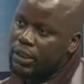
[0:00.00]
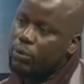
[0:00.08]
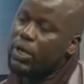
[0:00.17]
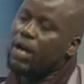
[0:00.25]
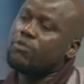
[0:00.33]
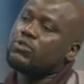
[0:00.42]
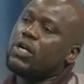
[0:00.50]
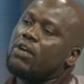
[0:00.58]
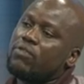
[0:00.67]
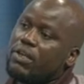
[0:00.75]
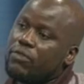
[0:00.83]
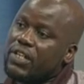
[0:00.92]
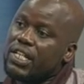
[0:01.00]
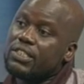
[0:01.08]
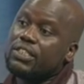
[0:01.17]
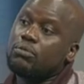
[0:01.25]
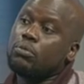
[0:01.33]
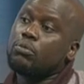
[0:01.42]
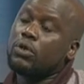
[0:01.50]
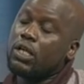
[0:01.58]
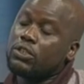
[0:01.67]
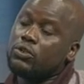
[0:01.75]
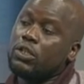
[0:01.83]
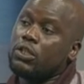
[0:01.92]
We have to have evidence that people
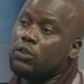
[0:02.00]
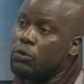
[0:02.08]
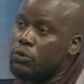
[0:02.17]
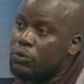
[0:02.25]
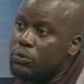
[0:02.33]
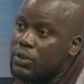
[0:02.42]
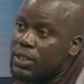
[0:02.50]
actually know you,